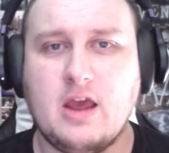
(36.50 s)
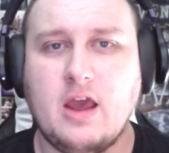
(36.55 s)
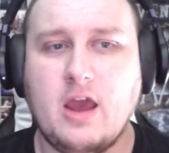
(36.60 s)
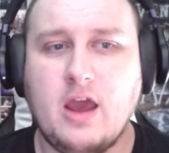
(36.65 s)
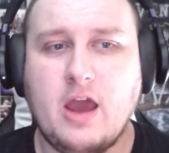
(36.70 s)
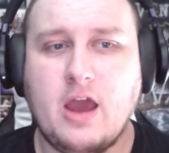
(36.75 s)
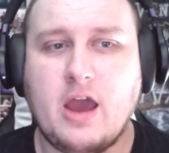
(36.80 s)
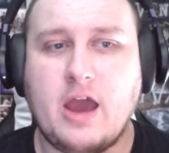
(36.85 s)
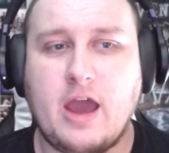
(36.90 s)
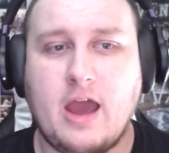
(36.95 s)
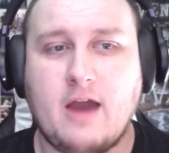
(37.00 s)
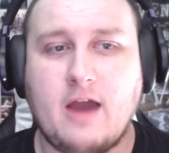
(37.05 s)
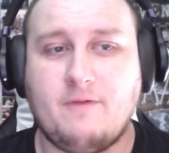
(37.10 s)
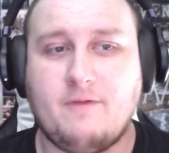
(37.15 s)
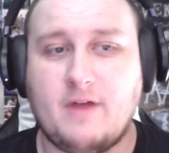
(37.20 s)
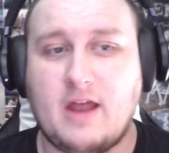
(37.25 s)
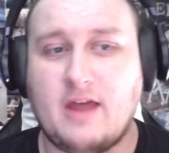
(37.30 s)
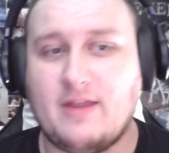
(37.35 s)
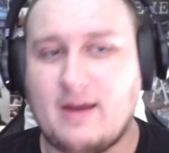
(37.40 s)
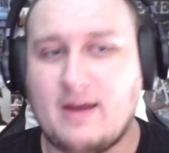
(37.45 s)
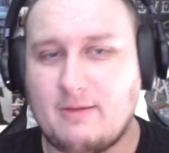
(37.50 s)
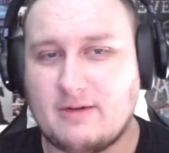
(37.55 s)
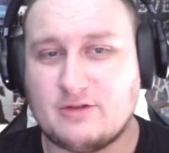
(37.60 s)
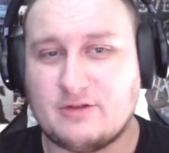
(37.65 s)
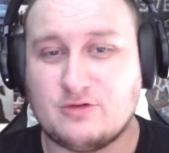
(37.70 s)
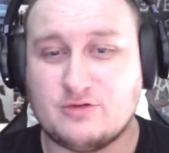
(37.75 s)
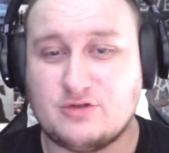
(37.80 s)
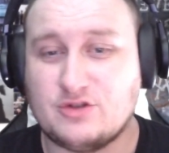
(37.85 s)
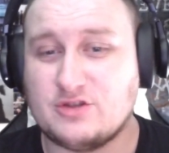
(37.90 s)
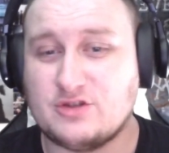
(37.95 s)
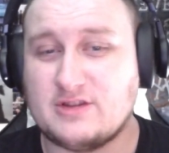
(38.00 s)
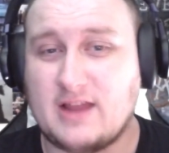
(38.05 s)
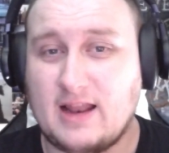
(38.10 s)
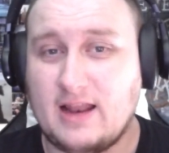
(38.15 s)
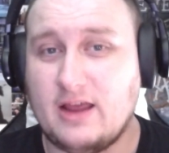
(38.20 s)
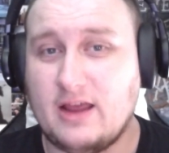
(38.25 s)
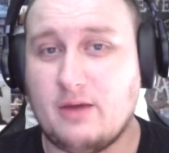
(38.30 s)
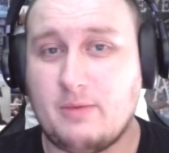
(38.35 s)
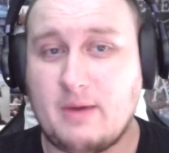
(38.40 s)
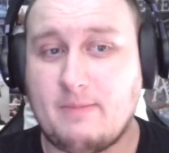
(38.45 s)
I feel like that match was just a
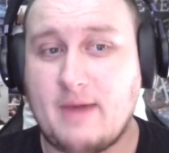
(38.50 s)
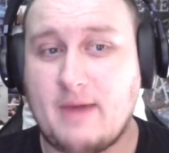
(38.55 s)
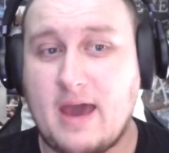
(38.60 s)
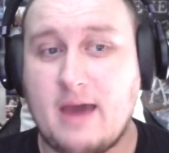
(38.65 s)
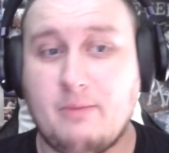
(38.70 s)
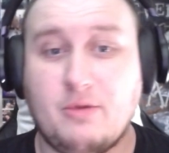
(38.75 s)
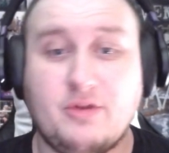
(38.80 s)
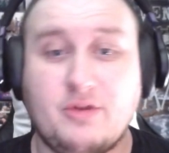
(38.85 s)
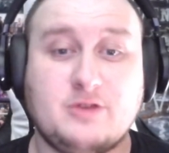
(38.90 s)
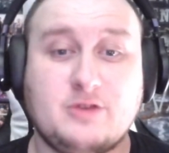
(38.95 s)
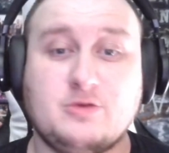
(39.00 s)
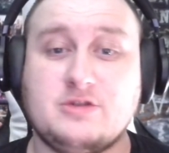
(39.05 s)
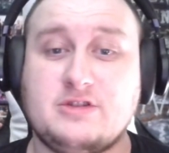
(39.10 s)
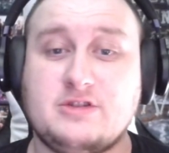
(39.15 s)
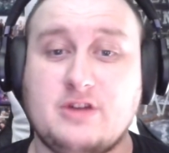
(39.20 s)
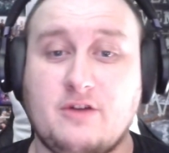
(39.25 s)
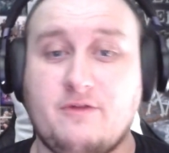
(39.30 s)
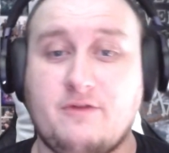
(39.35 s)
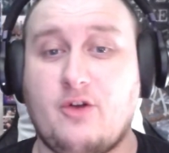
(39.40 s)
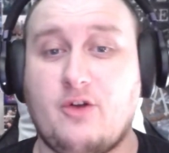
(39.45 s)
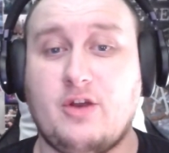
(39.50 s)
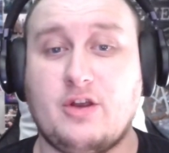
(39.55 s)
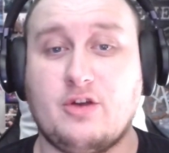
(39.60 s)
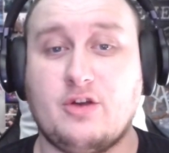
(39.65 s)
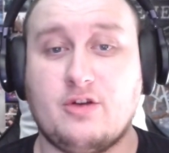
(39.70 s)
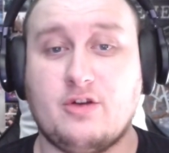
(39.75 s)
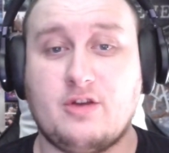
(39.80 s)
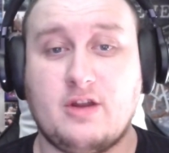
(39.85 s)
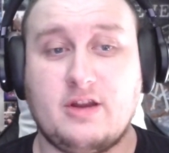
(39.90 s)
little bit better, but this was still very good.